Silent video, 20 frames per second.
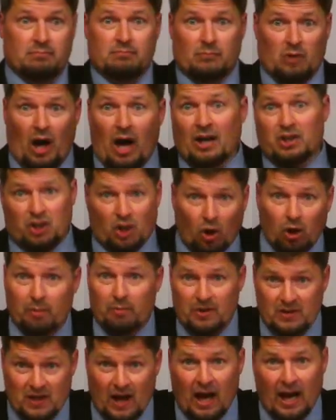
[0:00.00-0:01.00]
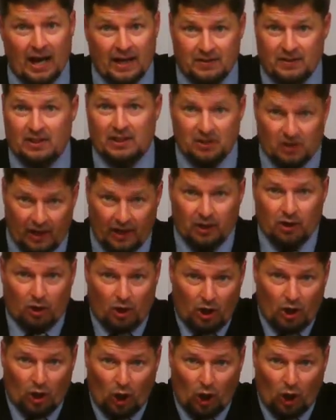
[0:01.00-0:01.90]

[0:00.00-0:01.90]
God showed him the signs, and he's like, you're going to